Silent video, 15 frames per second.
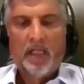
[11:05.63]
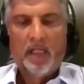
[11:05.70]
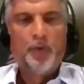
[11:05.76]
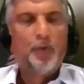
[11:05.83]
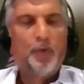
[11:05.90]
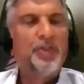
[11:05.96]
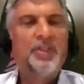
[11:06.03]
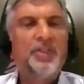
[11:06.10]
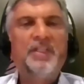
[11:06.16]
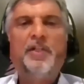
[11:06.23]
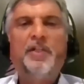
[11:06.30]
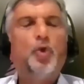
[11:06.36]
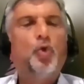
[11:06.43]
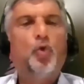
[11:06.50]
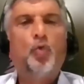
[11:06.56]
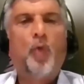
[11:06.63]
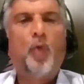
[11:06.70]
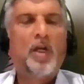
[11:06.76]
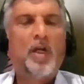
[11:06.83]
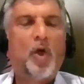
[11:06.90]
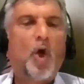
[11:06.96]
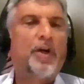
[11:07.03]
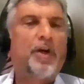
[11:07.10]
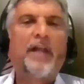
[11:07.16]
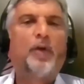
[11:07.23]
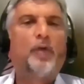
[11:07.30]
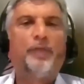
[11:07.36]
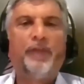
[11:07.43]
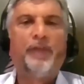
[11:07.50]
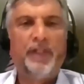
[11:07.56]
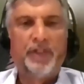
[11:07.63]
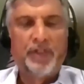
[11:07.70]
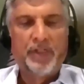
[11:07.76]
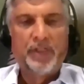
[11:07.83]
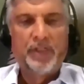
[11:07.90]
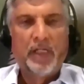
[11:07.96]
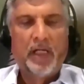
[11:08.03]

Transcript: you just need to do one contract of each